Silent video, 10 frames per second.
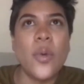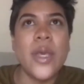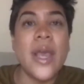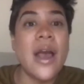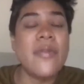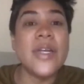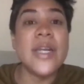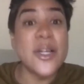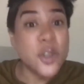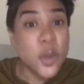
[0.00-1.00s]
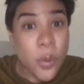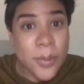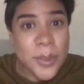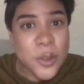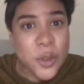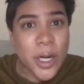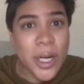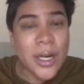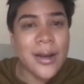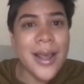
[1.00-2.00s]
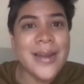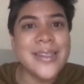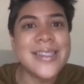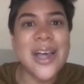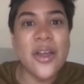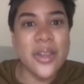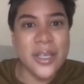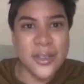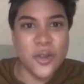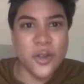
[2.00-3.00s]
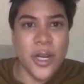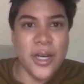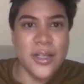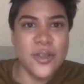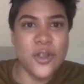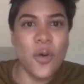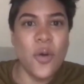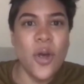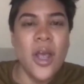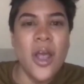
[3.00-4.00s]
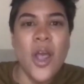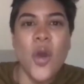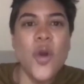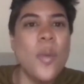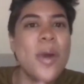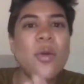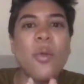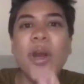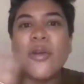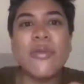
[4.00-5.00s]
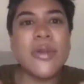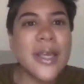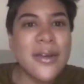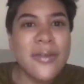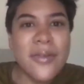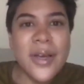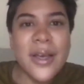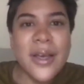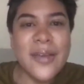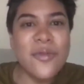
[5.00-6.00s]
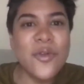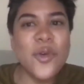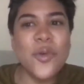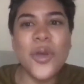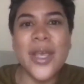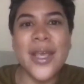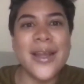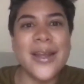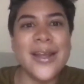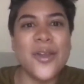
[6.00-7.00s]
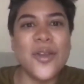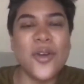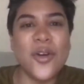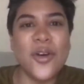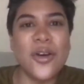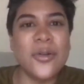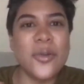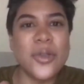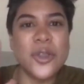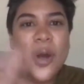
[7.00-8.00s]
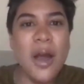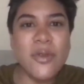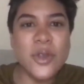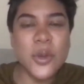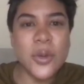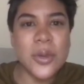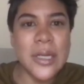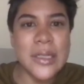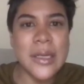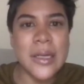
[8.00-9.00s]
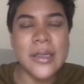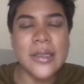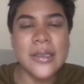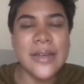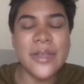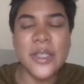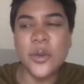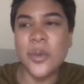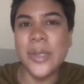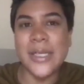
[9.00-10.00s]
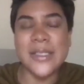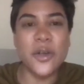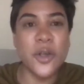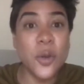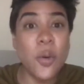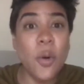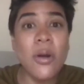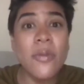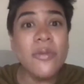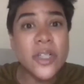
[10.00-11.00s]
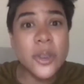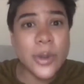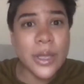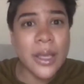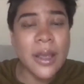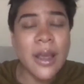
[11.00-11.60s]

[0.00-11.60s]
have a national women's training, and a Southeast training. So no matter where you live, if you can either travel to safely to a place near you, or virtually,